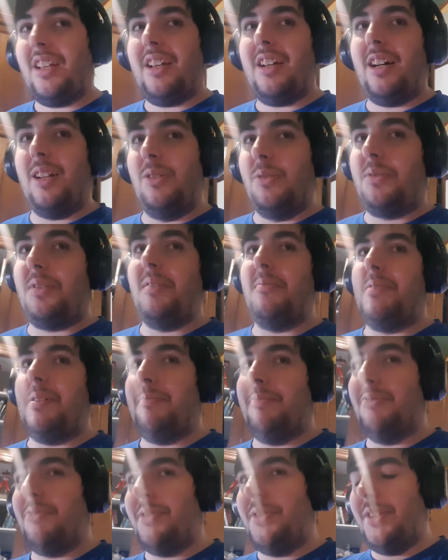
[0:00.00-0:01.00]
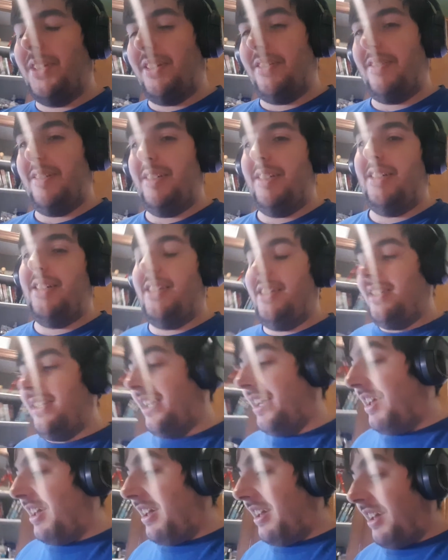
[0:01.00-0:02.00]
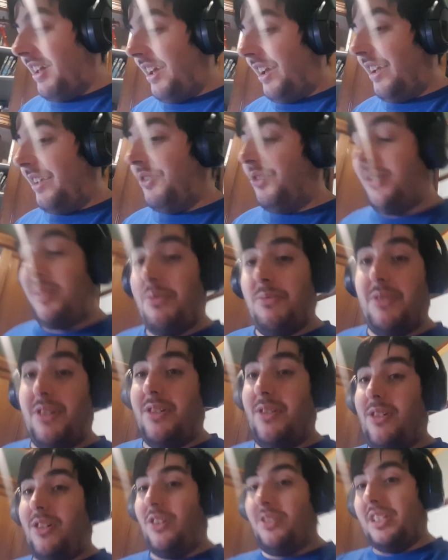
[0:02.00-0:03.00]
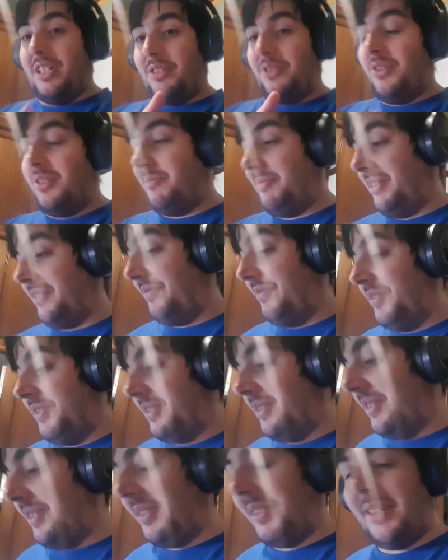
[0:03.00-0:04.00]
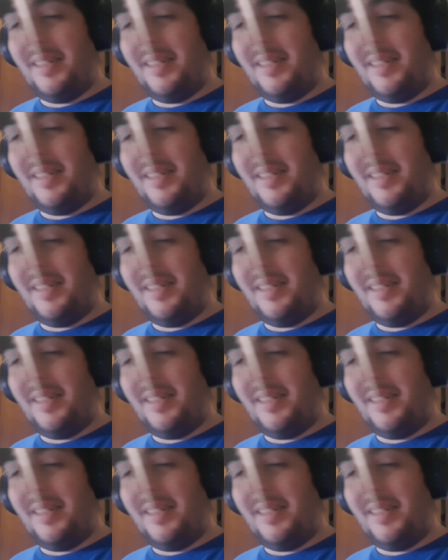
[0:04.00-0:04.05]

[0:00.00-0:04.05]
looked at my book series, and just on that topic first,